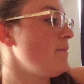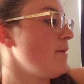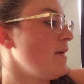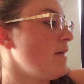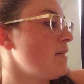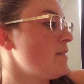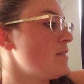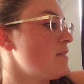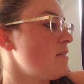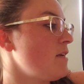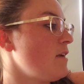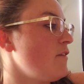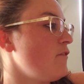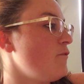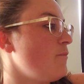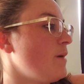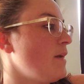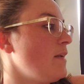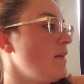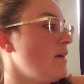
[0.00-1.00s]
make it
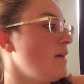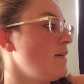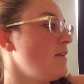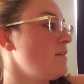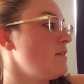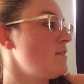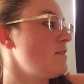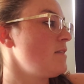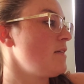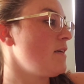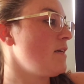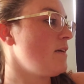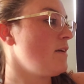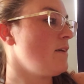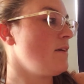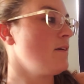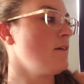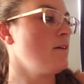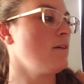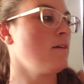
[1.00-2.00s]
safe by night and
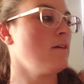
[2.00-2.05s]
day.